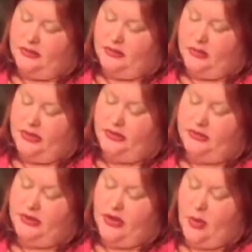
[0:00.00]
Well,
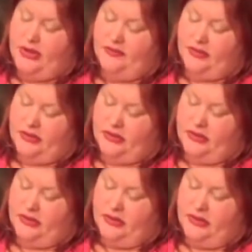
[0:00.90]
not quite everything.
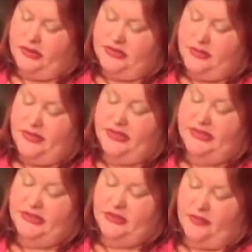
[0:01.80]
Something
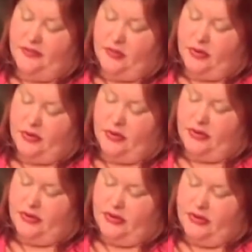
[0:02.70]
glinted on the floor.
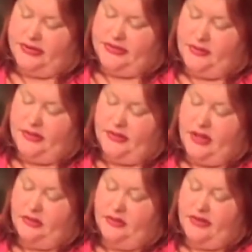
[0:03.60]
Something the
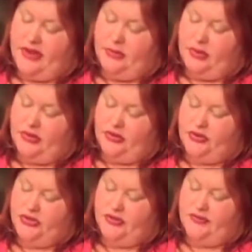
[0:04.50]
color of an ember in a
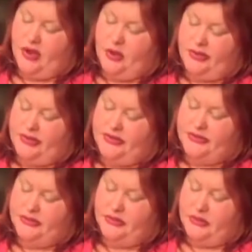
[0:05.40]
nursery fireplace.
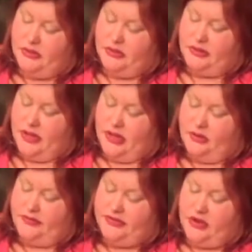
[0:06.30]
The color of
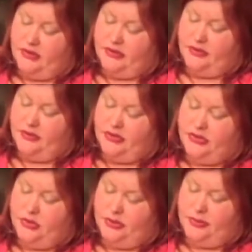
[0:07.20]
a scarlet and orange
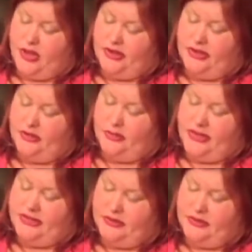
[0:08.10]
tulip nodding in the May
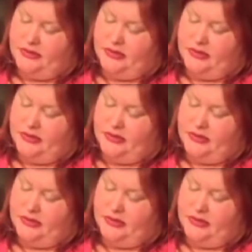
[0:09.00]
sun.